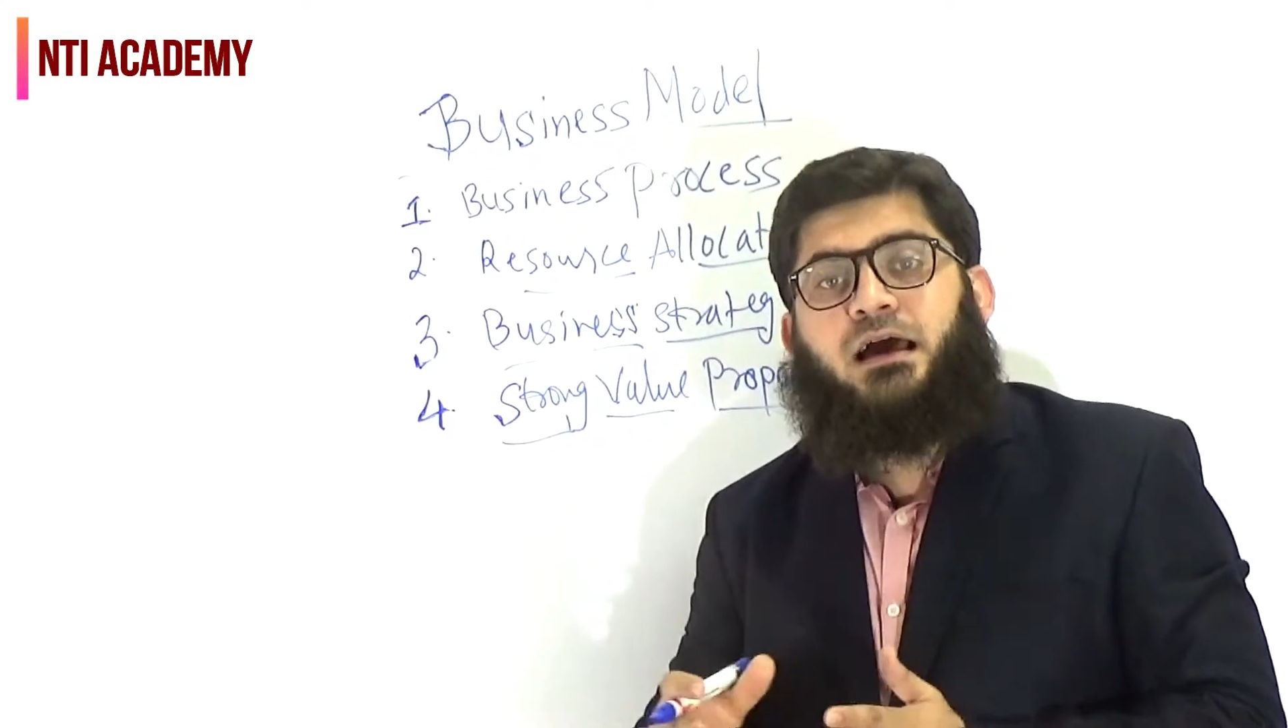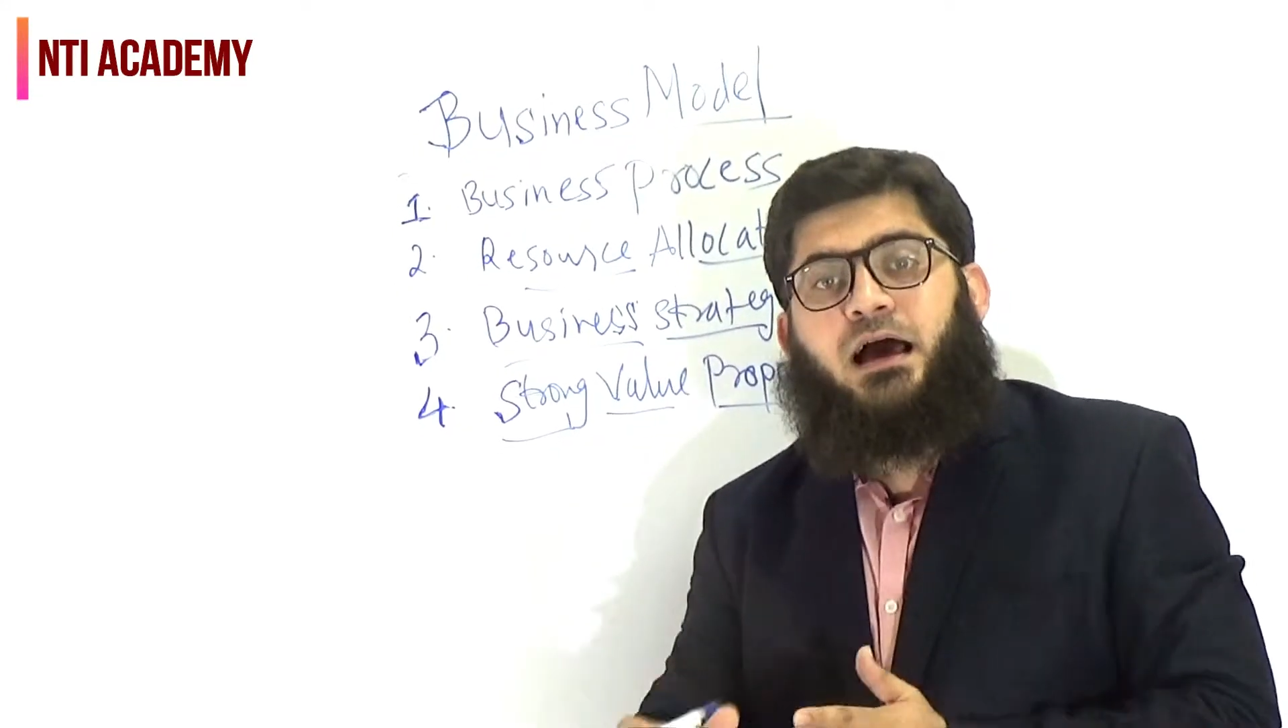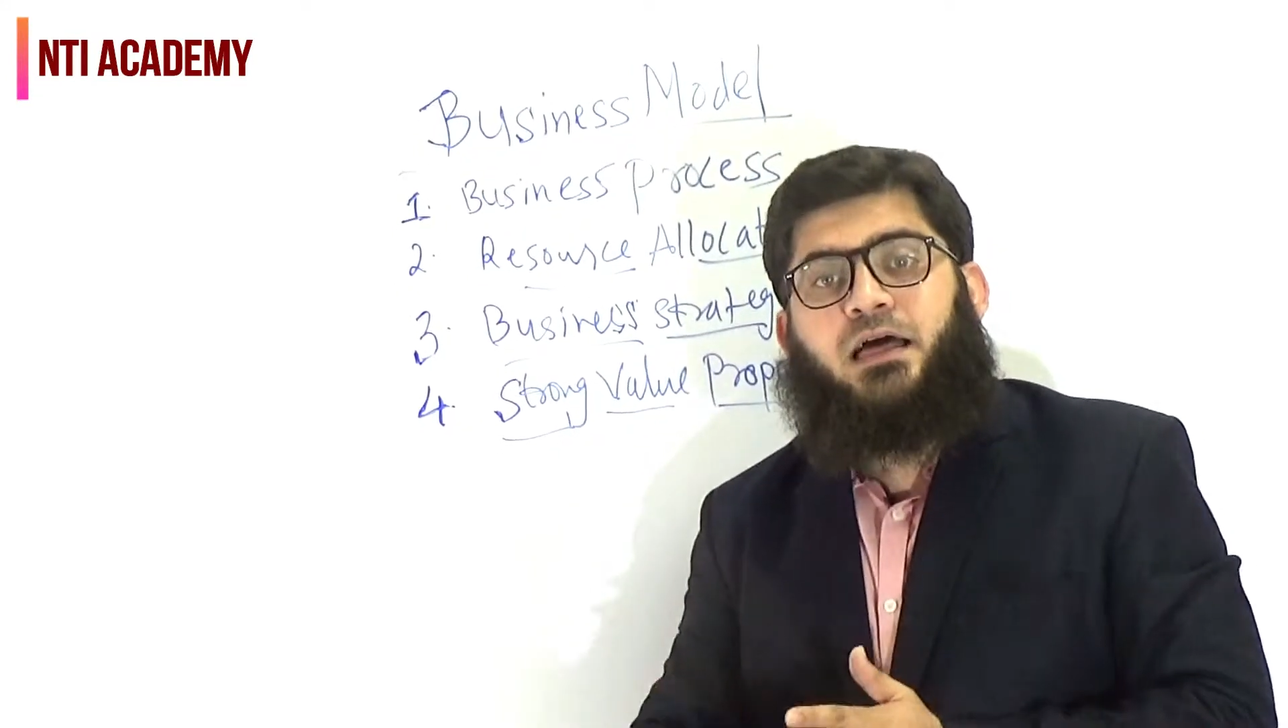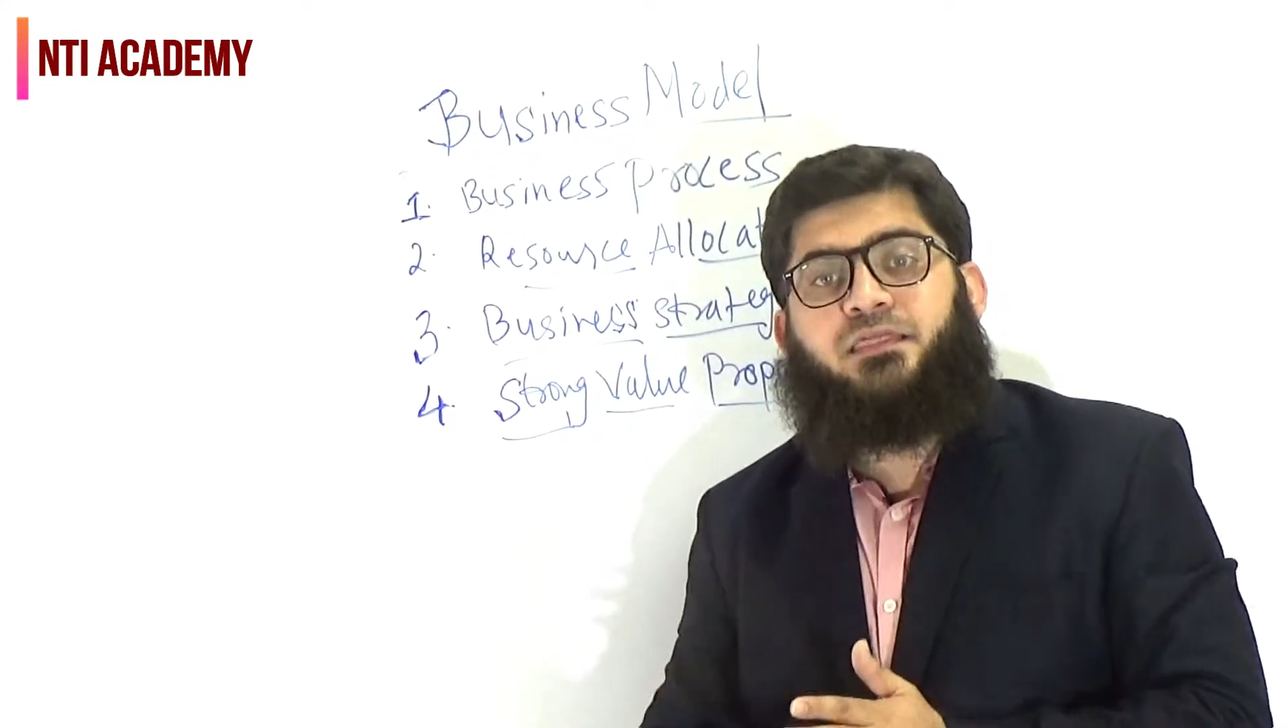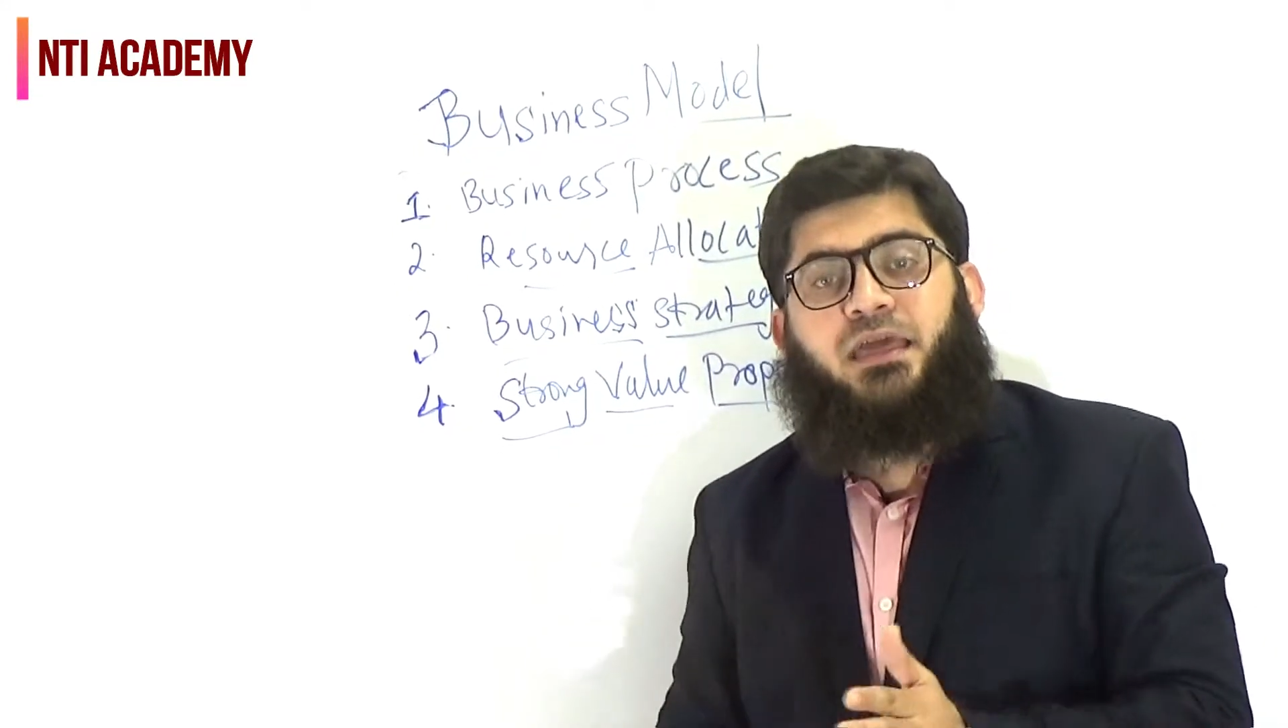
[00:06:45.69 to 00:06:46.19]

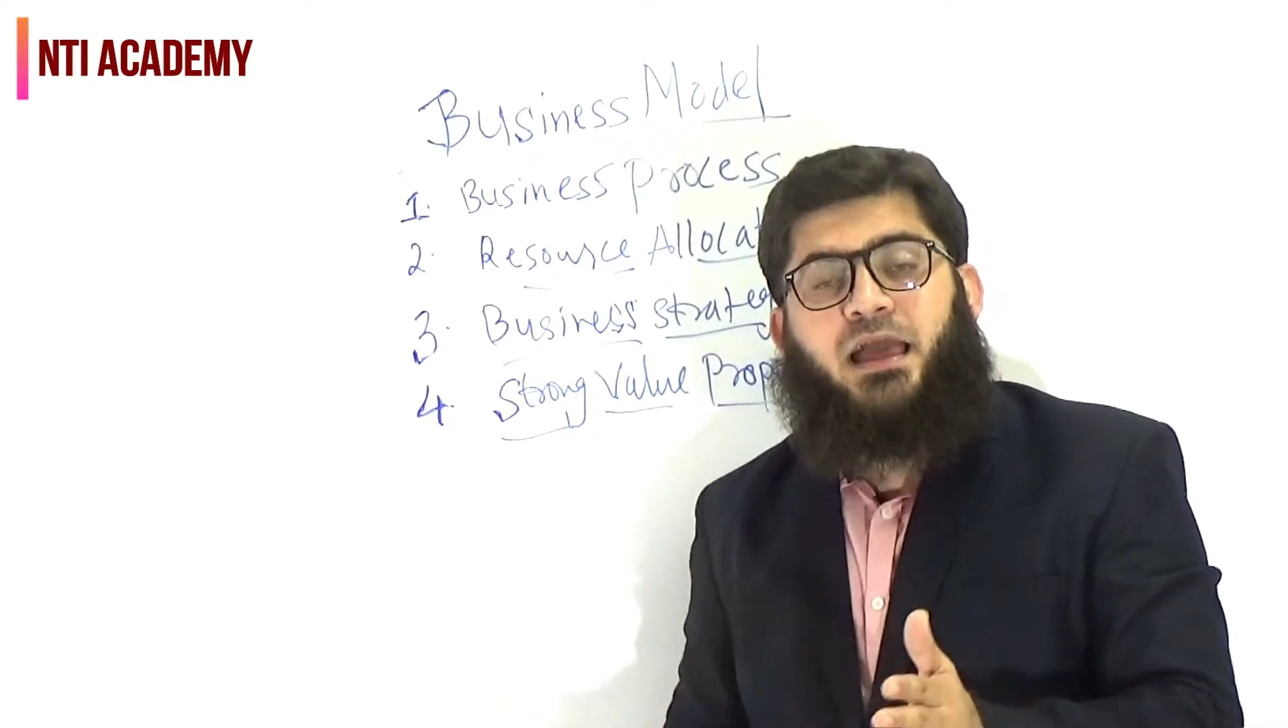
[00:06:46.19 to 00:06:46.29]
and they